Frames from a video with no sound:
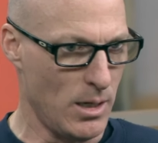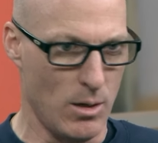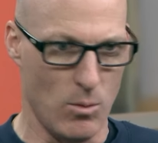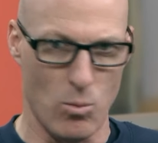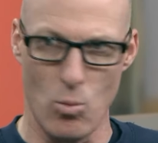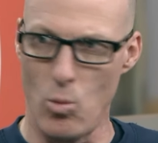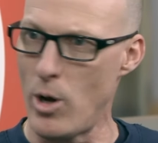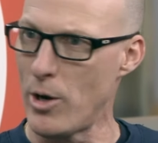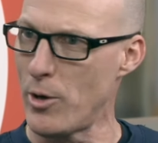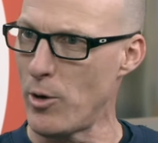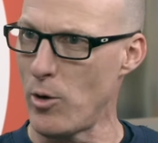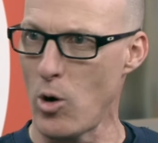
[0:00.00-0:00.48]

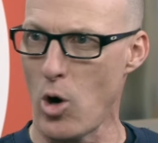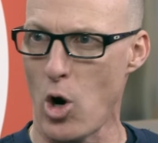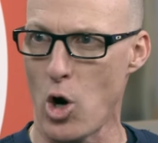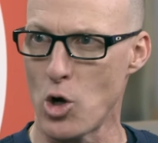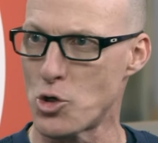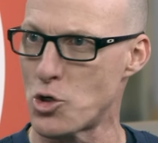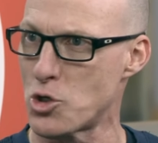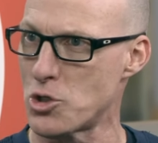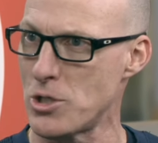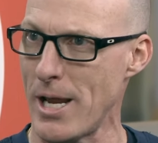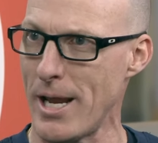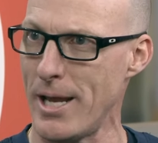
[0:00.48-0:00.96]
What are
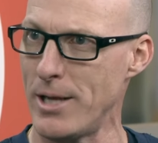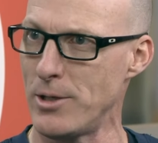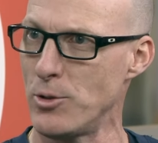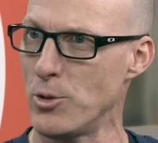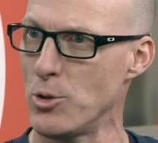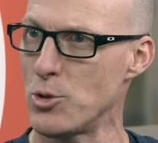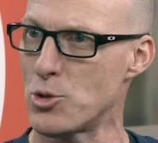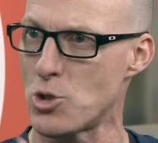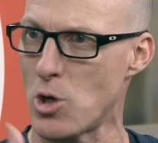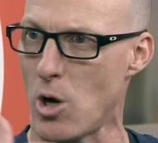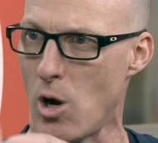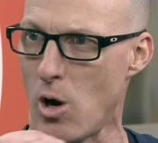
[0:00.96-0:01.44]
our
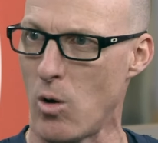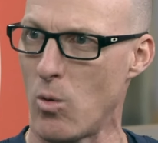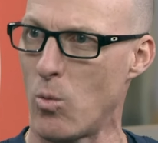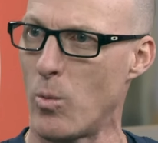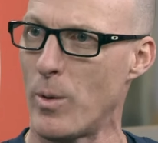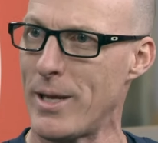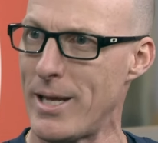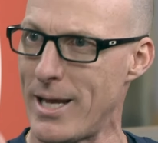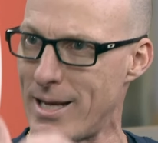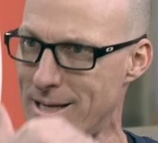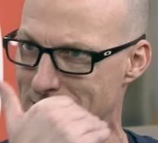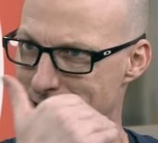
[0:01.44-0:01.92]
standards? Are
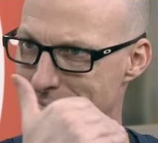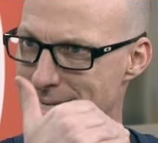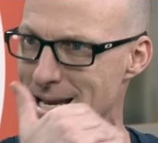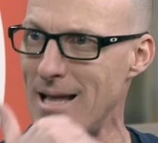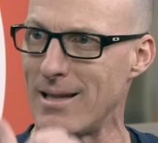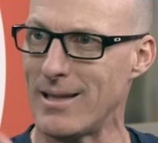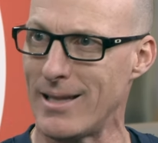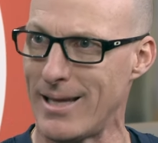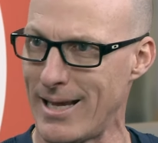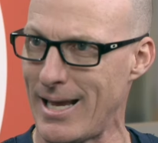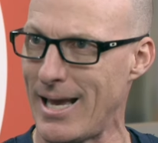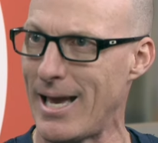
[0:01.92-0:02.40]
we
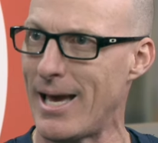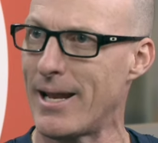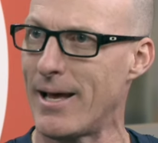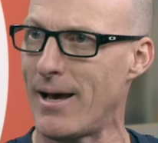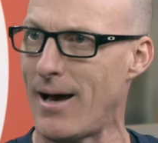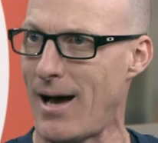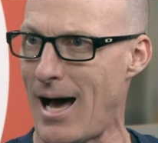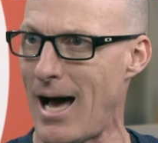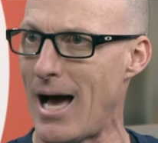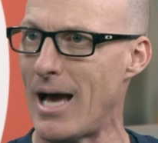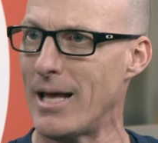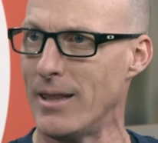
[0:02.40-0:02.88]
excelling at a
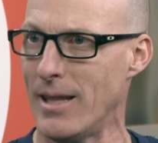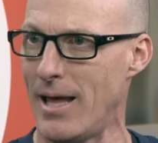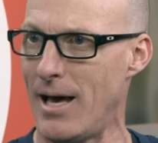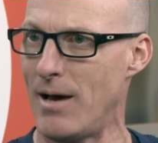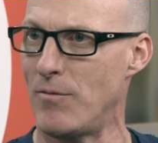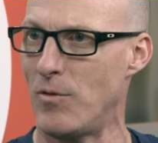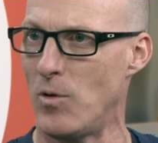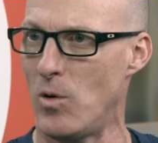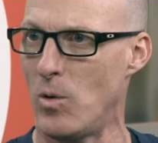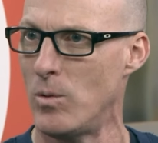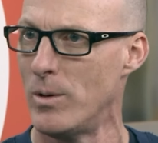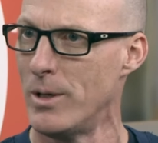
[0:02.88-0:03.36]
high
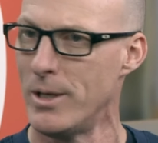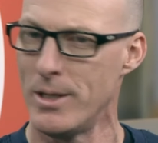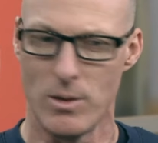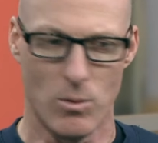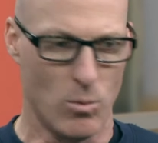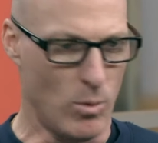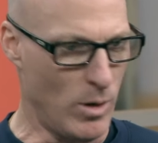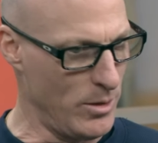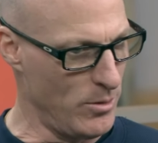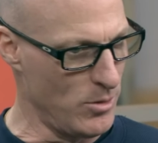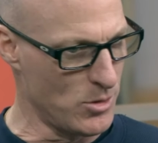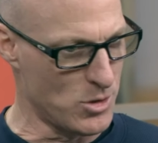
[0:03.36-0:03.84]
level,
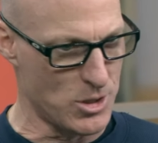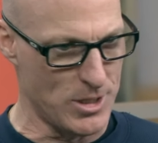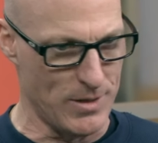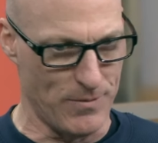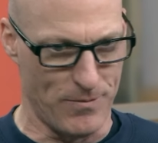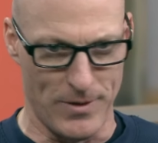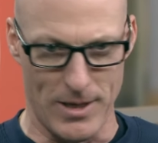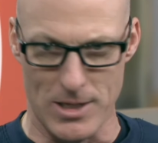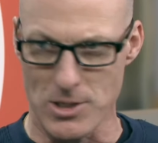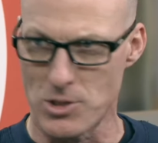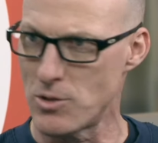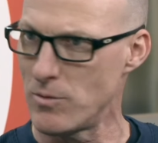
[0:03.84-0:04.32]
whether it's
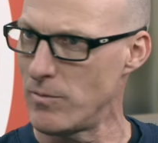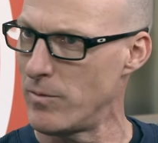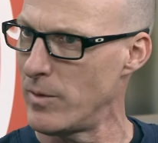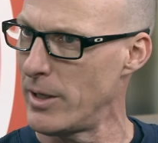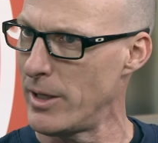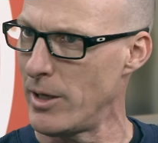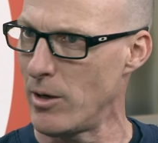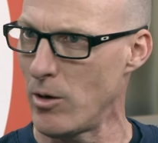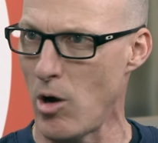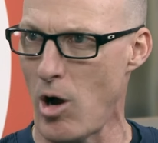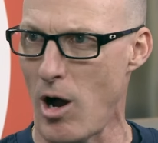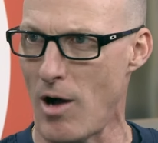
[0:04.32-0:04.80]

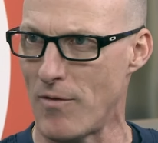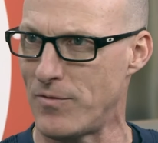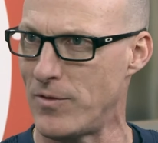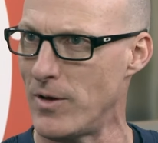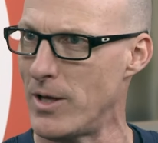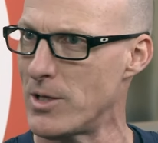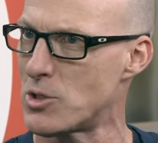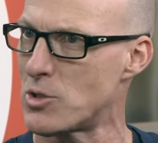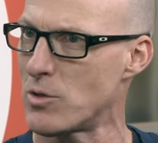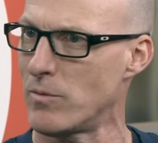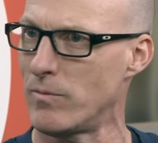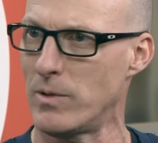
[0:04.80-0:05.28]
defensively or
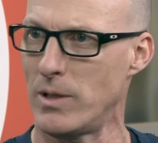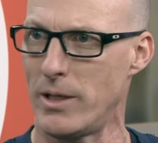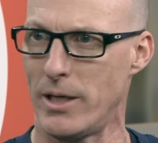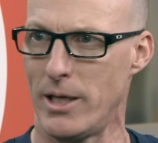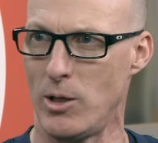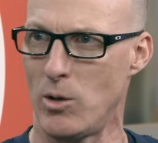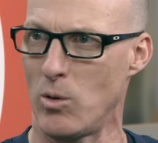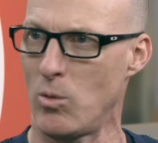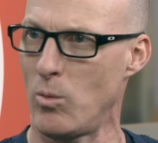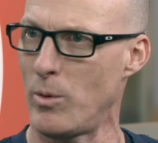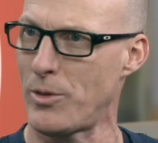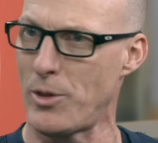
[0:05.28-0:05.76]

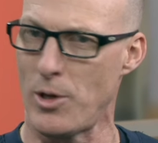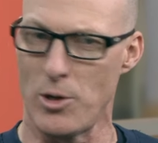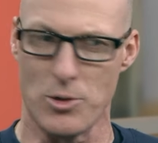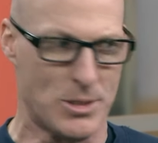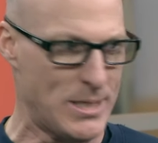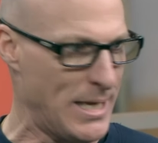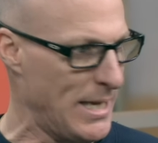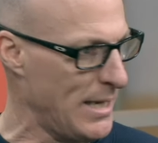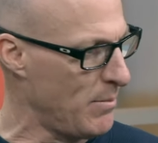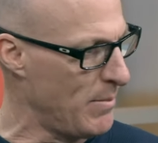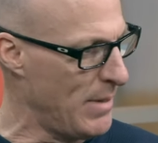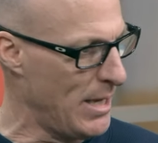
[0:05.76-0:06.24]
offensively or with our
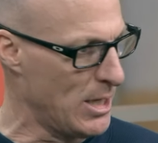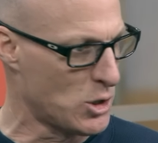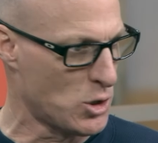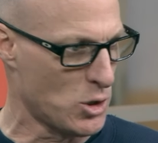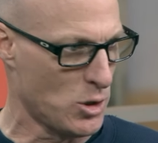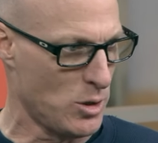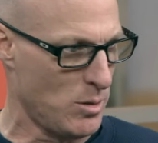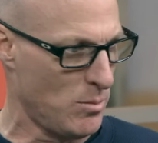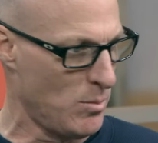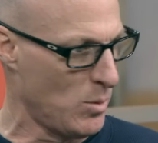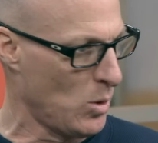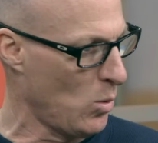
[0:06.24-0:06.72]

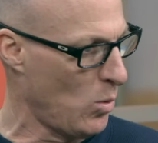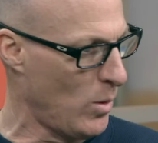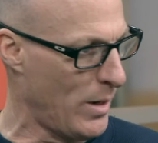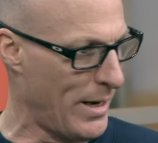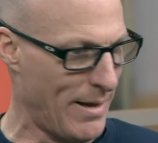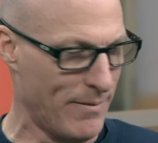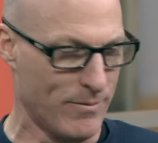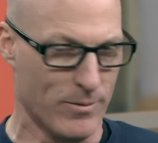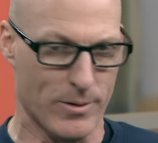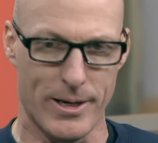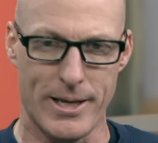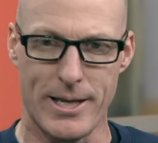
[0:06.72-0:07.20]
teamism or
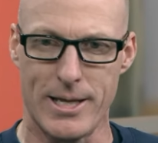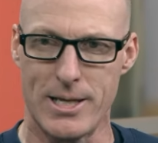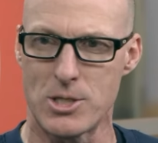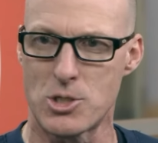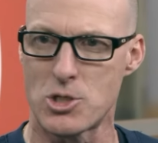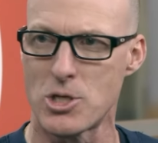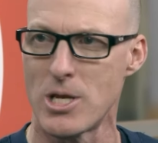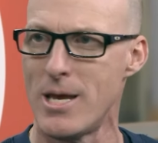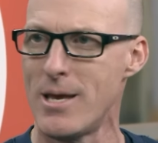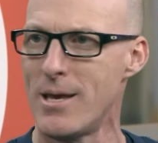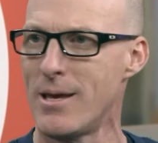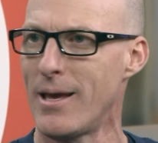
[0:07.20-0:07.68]
whatever it
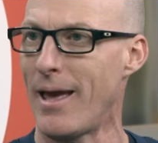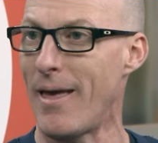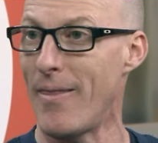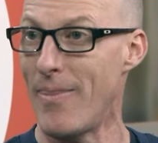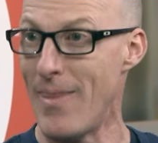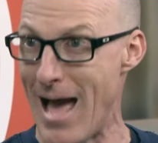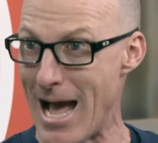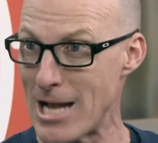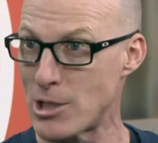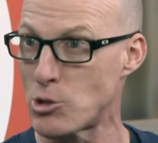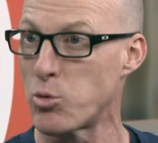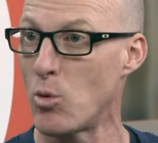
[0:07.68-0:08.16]
is? And
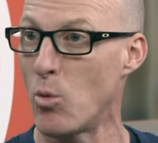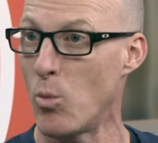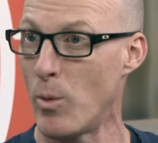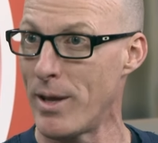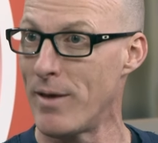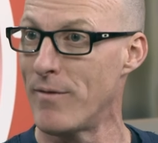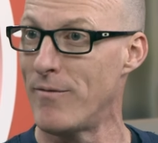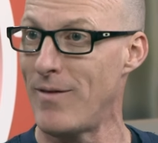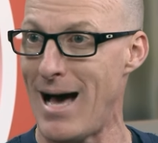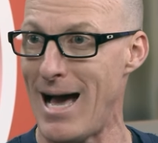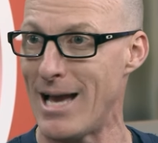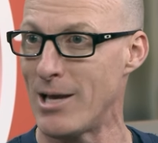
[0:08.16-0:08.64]
that's what
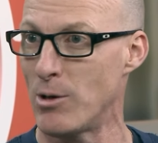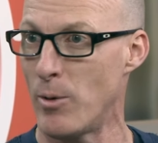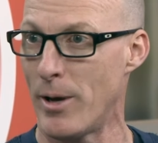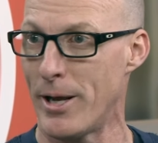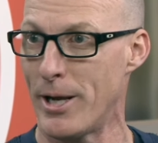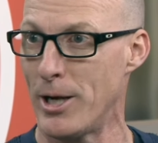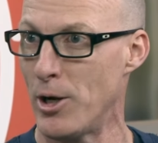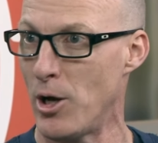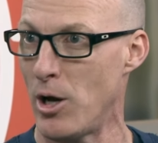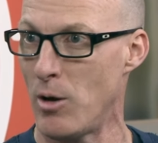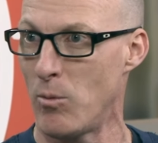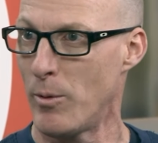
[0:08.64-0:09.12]
we
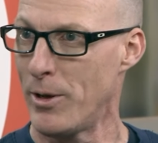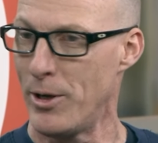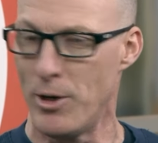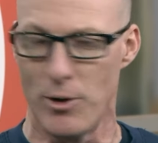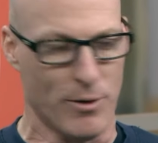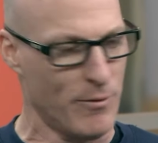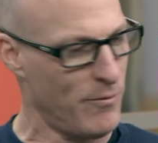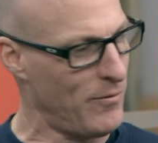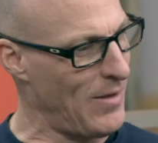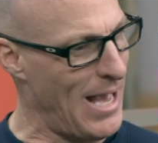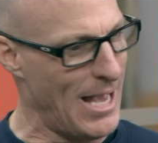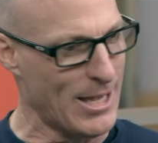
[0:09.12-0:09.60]
evaluate it on. We
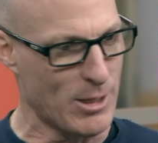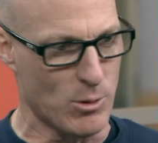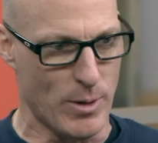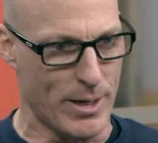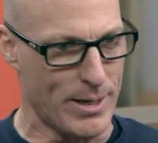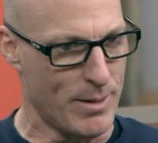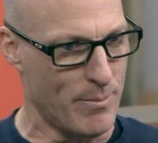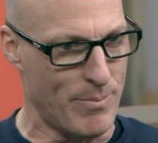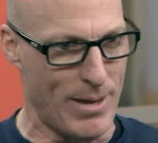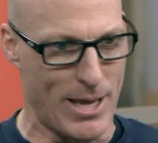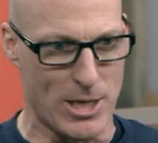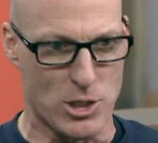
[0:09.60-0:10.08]
don't
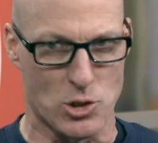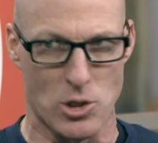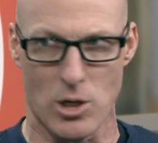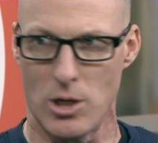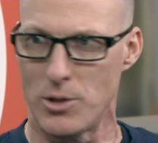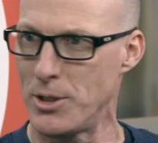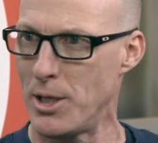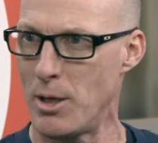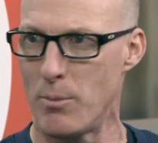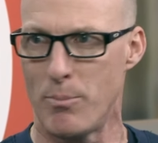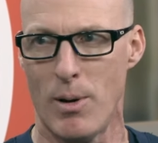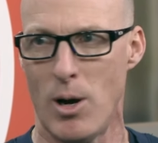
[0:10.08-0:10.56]
evaluate it based
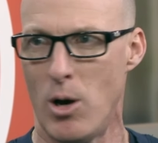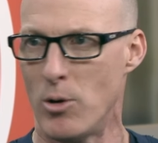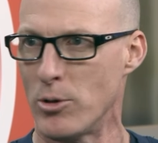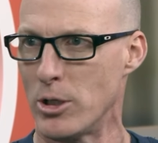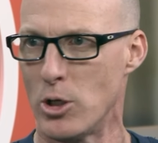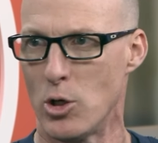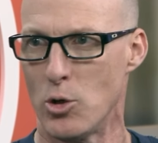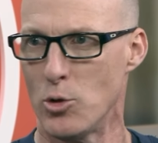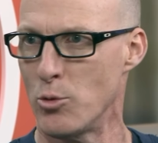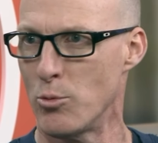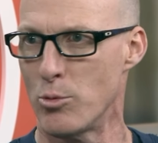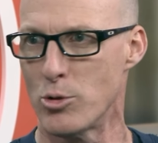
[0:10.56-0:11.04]
on the
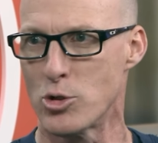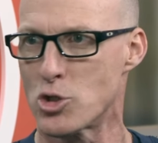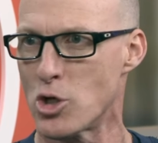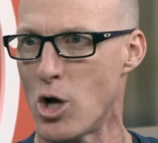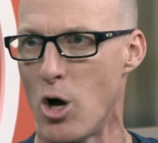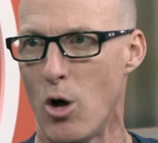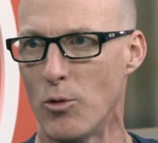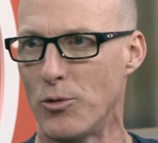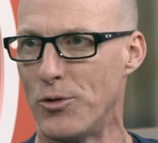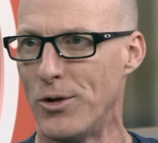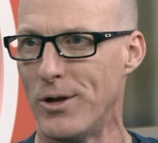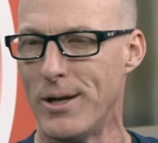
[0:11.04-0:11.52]
opponent or the
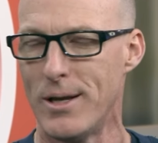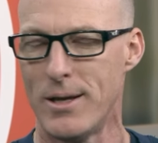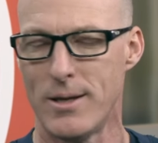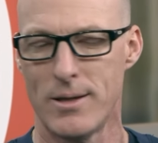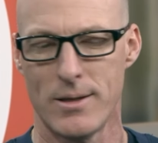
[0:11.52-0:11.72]
result.